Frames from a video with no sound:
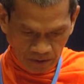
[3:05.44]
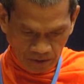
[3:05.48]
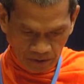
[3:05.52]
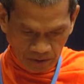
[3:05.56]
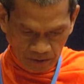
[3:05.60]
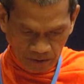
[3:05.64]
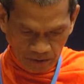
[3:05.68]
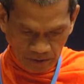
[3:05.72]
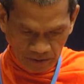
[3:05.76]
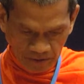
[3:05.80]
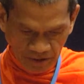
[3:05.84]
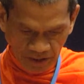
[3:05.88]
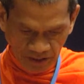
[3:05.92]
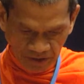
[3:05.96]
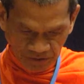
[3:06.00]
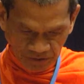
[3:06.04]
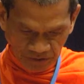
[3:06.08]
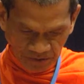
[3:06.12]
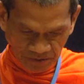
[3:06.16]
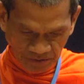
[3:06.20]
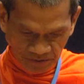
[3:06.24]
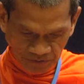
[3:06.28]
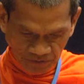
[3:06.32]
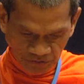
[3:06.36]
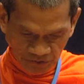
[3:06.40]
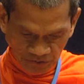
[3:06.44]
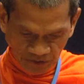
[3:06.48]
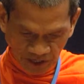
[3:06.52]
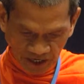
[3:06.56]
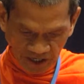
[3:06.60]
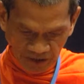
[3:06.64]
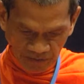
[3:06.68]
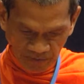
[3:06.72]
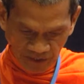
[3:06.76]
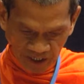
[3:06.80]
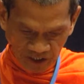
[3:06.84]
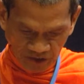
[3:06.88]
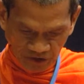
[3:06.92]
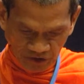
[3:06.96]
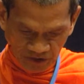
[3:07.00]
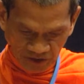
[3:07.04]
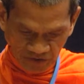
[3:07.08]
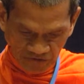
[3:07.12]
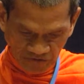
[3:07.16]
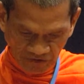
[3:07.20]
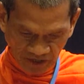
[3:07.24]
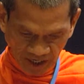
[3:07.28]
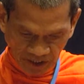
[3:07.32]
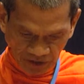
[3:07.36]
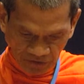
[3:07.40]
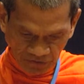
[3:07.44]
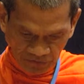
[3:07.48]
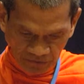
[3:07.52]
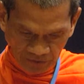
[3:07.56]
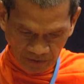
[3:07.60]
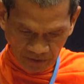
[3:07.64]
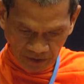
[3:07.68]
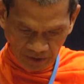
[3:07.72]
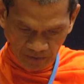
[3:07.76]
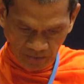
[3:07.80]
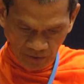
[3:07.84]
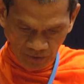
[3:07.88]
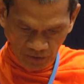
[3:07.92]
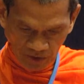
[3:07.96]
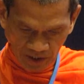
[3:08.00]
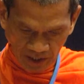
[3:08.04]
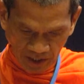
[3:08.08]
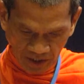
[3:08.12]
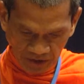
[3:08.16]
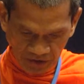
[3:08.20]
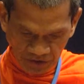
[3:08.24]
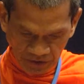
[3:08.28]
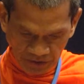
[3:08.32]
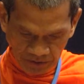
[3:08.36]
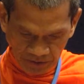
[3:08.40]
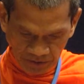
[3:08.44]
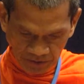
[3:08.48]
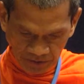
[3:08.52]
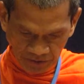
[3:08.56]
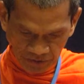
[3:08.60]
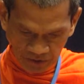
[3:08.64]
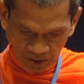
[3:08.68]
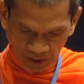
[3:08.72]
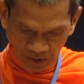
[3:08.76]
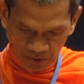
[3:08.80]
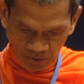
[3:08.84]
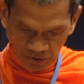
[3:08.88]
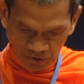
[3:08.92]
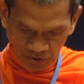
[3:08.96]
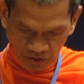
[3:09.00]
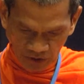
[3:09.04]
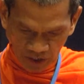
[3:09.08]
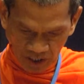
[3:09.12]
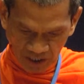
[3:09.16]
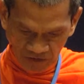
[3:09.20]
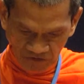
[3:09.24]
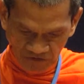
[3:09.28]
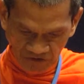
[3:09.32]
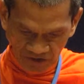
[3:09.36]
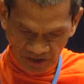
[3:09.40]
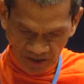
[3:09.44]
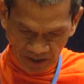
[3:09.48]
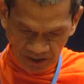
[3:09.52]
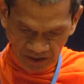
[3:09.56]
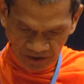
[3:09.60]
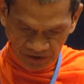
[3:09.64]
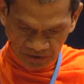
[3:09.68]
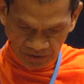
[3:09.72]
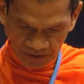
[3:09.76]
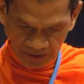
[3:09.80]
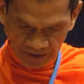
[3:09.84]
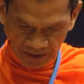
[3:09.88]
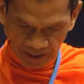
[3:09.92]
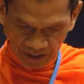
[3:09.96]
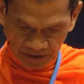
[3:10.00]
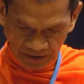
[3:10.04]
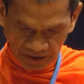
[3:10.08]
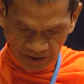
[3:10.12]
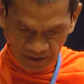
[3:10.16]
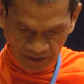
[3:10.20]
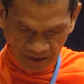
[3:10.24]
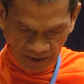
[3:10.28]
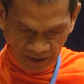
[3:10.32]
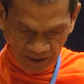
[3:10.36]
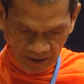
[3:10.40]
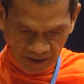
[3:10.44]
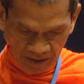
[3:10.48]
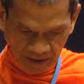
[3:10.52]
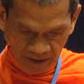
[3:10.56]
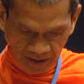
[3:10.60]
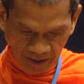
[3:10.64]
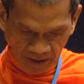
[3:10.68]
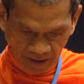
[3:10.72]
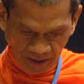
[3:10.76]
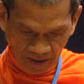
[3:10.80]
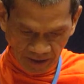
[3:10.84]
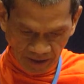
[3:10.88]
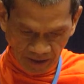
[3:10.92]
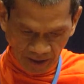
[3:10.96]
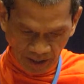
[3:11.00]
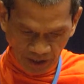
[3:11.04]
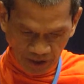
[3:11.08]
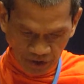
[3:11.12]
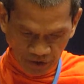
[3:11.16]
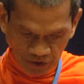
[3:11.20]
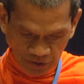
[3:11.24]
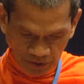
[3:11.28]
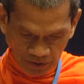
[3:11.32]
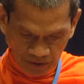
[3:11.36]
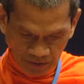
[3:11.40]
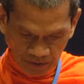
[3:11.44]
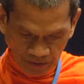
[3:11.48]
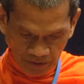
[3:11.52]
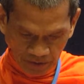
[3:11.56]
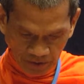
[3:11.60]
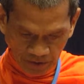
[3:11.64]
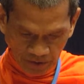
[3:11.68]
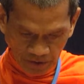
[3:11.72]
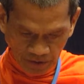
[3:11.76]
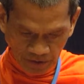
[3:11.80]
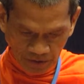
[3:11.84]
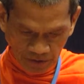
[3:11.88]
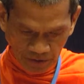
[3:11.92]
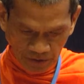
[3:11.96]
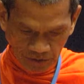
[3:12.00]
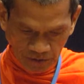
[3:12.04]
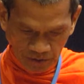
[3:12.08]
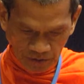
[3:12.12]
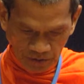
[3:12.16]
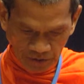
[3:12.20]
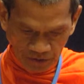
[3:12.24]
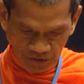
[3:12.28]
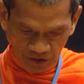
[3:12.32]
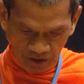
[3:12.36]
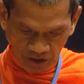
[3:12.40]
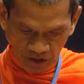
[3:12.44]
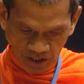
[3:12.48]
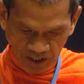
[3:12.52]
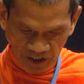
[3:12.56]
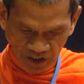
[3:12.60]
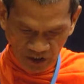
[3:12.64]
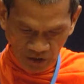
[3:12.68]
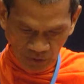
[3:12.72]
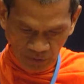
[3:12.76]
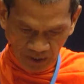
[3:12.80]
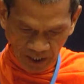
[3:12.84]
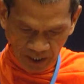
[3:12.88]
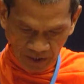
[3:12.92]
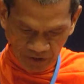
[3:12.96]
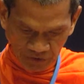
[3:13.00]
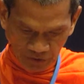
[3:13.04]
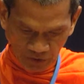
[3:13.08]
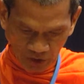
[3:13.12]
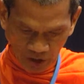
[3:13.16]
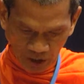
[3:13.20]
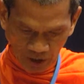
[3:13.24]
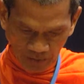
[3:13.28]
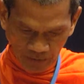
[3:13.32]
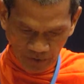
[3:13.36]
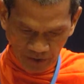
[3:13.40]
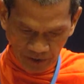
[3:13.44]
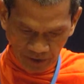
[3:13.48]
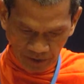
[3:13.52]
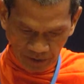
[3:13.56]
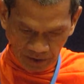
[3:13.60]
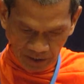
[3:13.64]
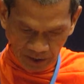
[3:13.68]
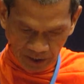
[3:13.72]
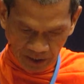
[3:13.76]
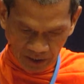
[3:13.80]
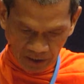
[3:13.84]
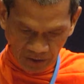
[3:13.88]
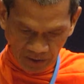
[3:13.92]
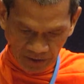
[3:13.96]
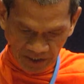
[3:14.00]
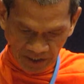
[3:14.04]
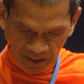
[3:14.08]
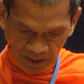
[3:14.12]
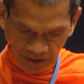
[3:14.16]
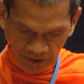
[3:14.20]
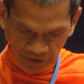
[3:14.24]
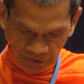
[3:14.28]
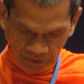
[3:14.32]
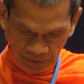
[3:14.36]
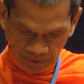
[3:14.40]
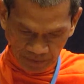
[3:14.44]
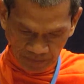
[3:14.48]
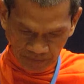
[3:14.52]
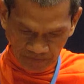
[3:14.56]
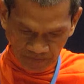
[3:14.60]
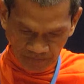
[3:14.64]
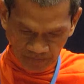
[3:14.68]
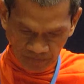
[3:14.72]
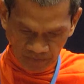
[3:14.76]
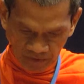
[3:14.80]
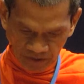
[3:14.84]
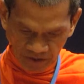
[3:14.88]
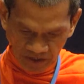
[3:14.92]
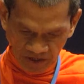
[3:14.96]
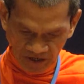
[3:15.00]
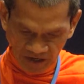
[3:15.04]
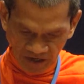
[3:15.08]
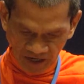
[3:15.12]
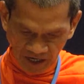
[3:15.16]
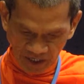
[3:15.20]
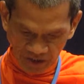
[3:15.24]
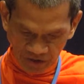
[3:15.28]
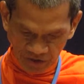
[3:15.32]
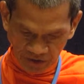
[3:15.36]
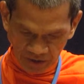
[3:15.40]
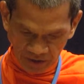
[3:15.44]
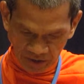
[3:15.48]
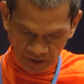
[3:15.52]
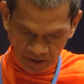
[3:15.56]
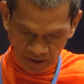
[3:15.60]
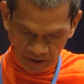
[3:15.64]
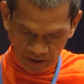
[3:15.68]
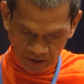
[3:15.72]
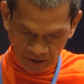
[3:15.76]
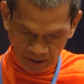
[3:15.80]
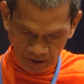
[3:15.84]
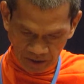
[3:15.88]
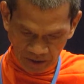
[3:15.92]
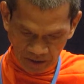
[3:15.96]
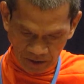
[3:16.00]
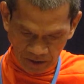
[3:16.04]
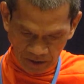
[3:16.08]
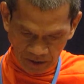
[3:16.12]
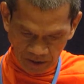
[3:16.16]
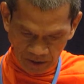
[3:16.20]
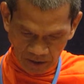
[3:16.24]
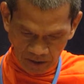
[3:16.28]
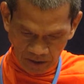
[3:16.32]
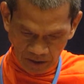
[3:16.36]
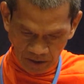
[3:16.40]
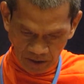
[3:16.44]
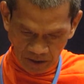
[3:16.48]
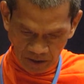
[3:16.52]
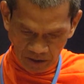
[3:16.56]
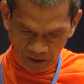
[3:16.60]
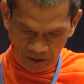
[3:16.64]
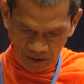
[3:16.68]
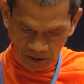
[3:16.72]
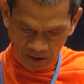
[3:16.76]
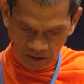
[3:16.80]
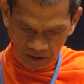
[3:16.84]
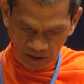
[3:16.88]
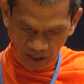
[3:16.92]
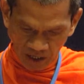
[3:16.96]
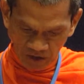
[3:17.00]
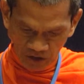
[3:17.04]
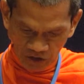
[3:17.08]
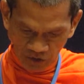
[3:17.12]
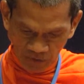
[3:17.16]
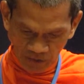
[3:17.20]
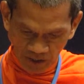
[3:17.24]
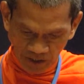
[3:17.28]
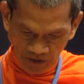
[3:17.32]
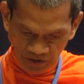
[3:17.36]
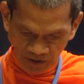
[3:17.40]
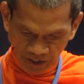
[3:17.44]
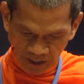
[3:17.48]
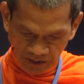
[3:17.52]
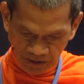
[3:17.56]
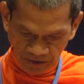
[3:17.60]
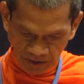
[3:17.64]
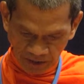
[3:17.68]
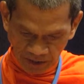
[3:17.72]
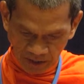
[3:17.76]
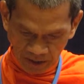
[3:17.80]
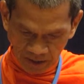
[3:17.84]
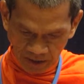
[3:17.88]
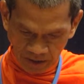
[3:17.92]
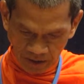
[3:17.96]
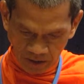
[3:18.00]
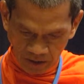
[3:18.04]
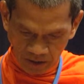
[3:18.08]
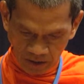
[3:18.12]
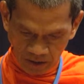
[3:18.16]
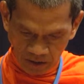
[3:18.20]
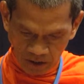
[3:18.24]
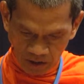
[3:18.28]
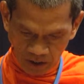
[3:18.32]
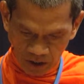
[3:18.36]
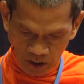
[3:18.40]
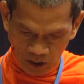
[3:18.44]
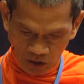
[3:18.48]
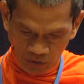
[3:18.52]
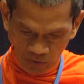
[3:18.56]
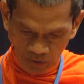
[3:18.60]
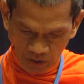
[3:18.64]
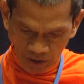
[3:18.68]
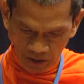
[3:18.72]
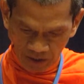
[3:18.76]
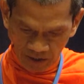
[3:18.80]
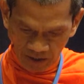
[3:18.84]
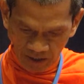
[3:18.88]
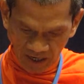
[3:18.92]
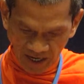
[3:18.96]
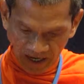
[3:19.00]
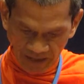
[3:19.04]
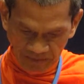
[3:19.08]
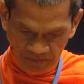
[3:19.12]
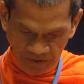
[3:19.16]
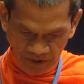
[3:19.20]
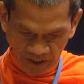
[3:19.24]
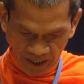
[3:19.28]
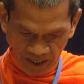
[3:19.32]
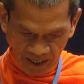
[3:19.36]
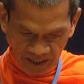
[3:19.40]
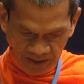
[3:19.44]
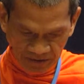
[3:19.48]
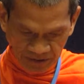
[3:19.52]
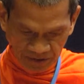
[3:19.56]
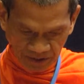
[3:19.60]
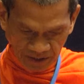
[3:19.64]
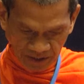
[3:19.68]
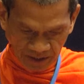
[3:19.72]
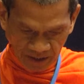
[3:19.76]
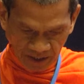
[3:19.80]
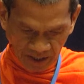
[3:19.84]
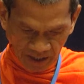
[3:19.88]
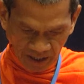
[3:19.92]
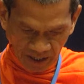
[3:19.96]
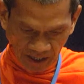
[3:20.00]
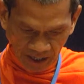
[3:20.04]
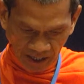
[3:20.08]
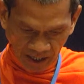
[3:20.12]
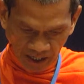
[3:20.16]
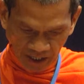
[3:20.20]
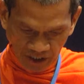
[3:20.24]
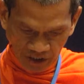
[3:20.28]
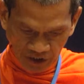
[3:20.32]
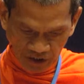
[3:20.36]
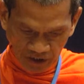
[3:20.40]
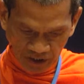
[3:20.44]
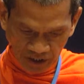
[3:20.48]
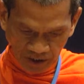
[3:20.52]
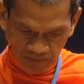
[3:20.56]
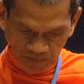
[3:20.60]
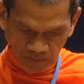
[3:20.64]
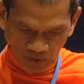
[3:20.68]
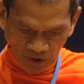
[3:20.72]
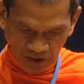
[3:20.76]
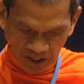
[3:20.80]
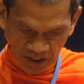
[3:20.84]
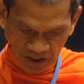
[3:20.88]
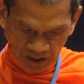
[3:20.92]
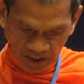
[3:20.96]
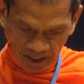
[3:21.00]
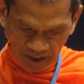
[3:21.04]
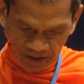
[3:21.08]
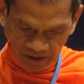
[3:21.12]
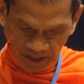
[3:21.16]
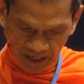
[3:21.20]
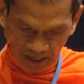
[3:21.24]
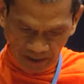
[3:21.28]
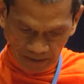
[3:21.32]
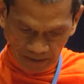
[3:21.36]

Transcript: These statements reflect the Buddha's self-confidence that as a consequence of the goodness he has cultivated over lifetimes as the Bodhisattva.